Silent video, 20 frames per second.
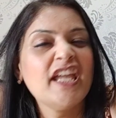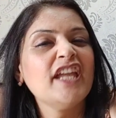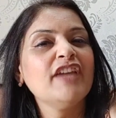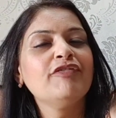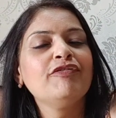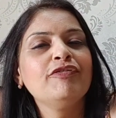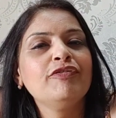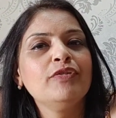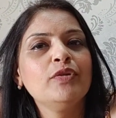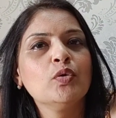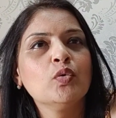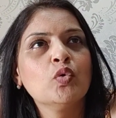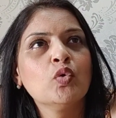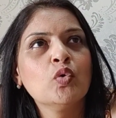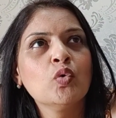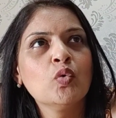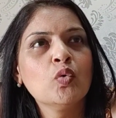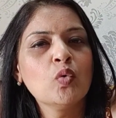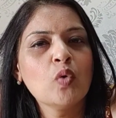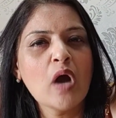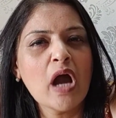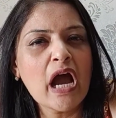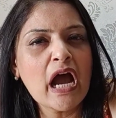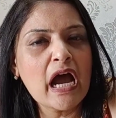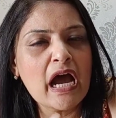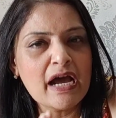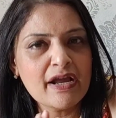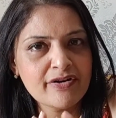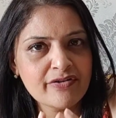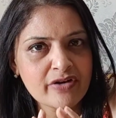if you
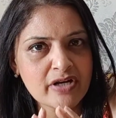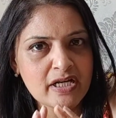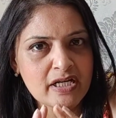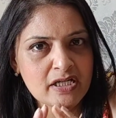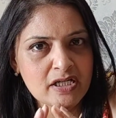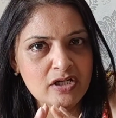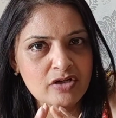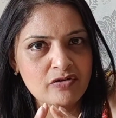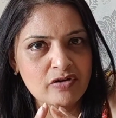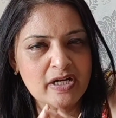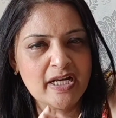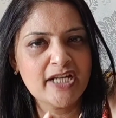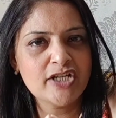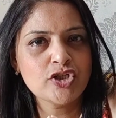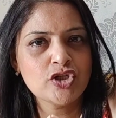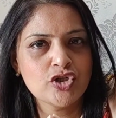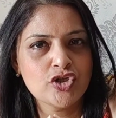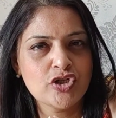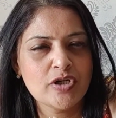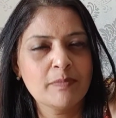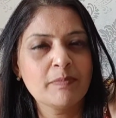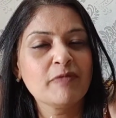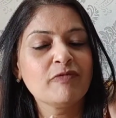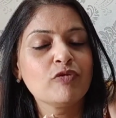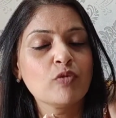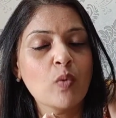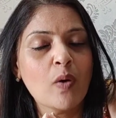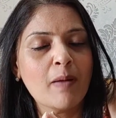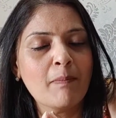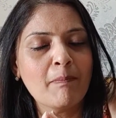are in a relationship
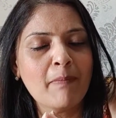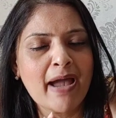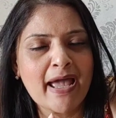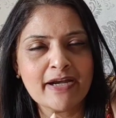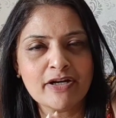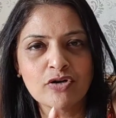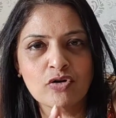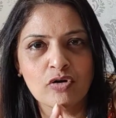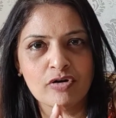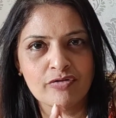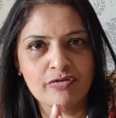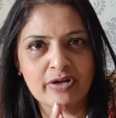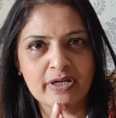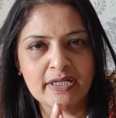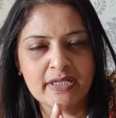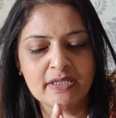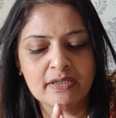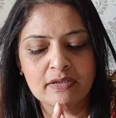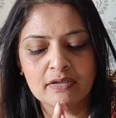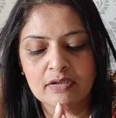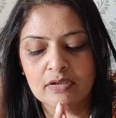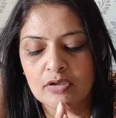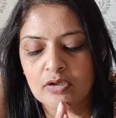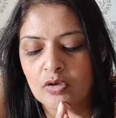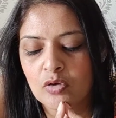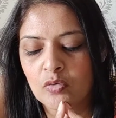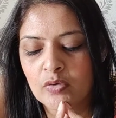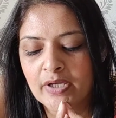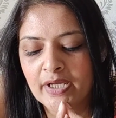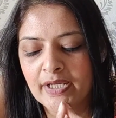if you are married already
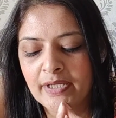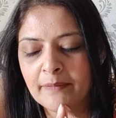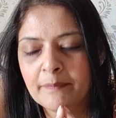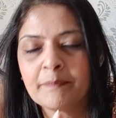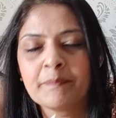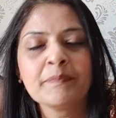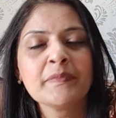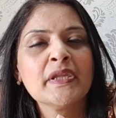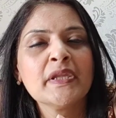okay